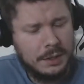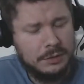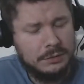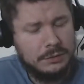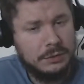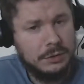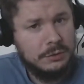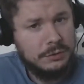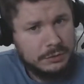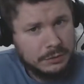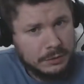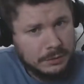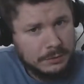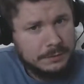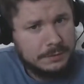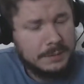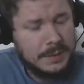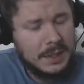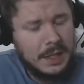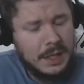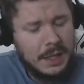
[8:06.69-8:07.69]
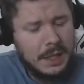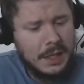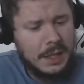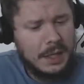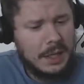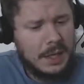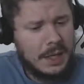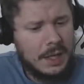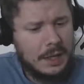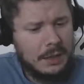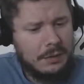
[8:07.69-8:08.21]
Joseph,
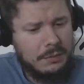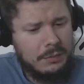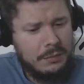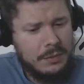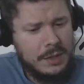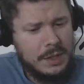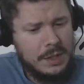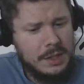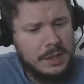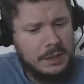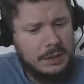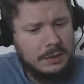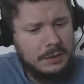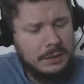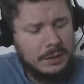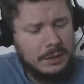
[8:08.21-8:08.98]
and we